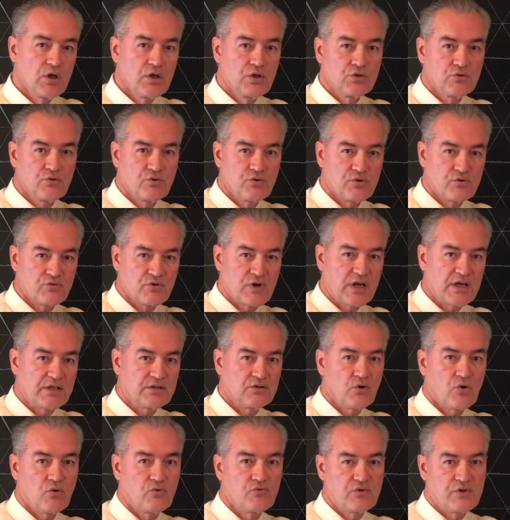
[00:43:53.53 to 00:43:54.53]
to the right
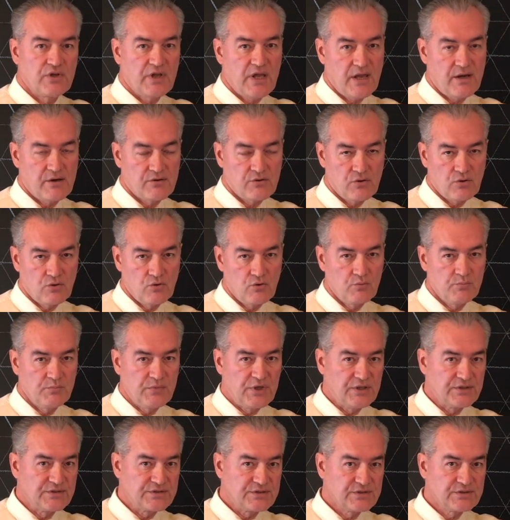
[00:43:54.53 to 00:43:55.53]
of the arrow
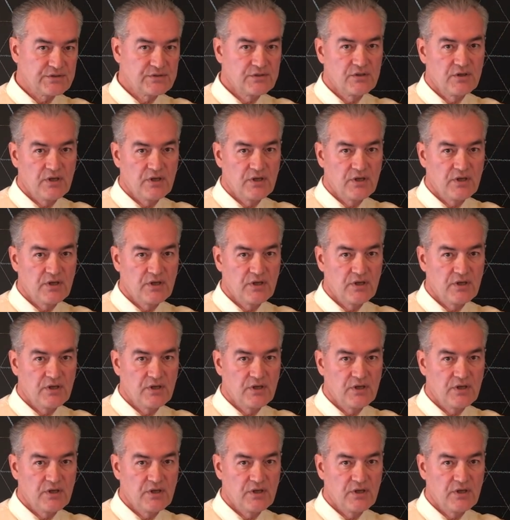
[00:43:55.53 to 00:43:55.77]
means